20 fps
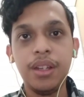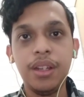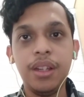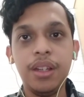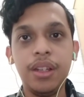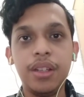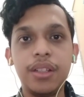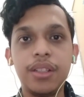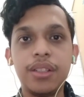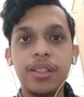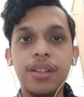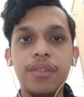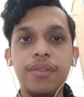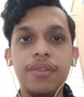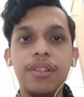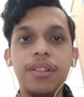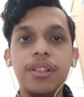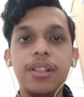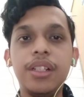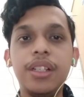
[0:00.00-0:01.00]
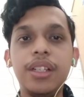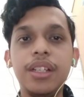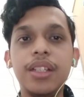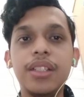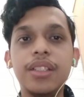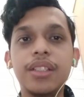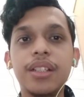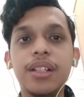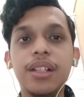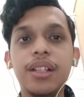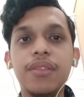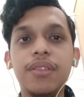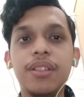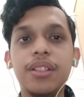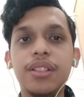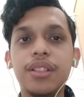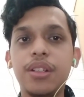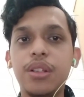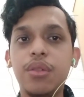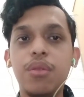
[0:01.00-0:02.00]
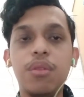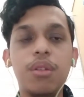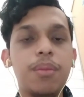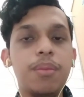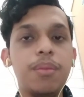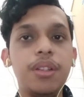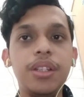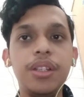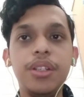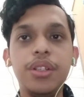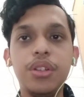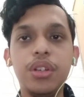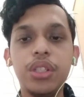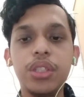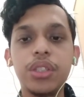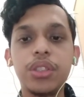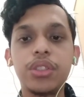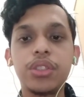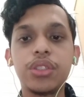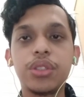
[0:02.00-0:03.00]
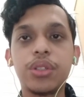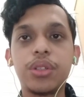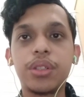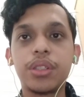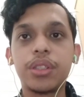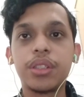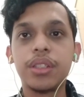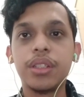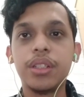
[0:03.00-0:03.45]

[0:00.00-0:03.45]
The time for learning itself is arguably not short.